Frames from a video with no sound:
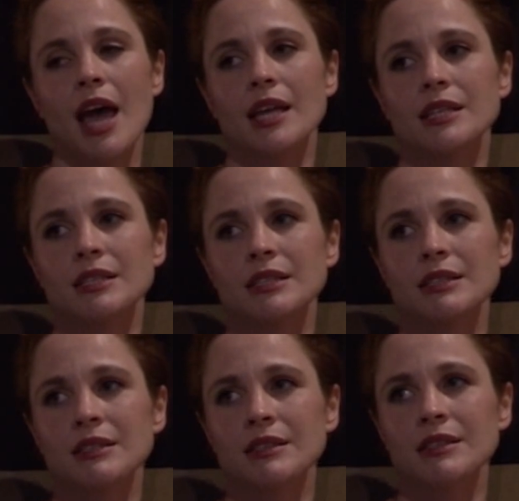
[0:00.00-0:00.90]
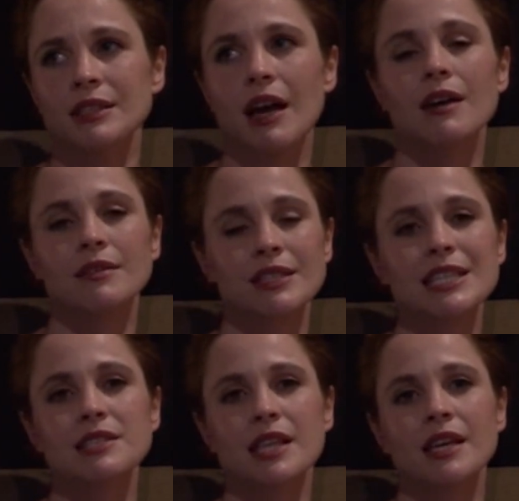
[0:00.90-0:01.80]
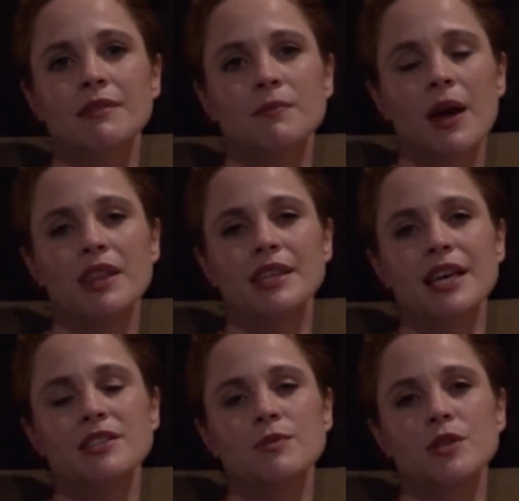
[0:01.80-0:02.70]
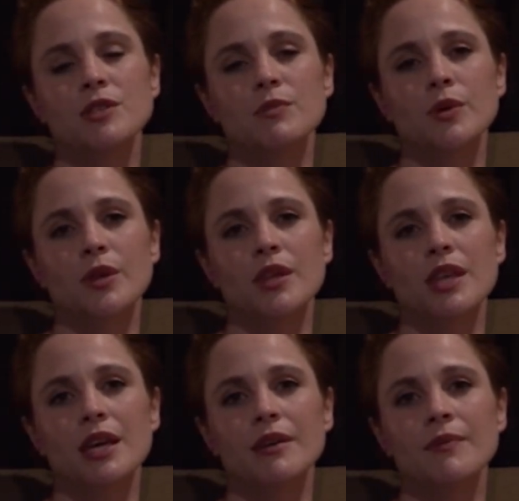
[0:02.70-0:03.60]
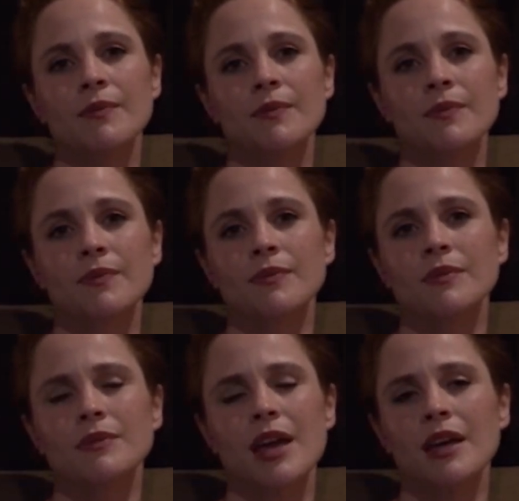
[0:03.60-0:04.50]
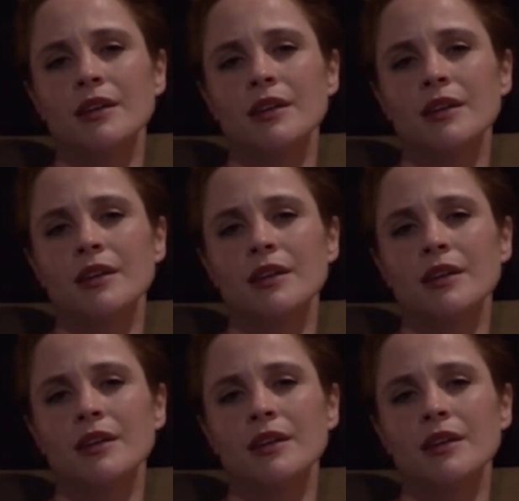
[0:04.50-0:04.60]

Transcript: and, yeah, listening. I think that's the most important thing.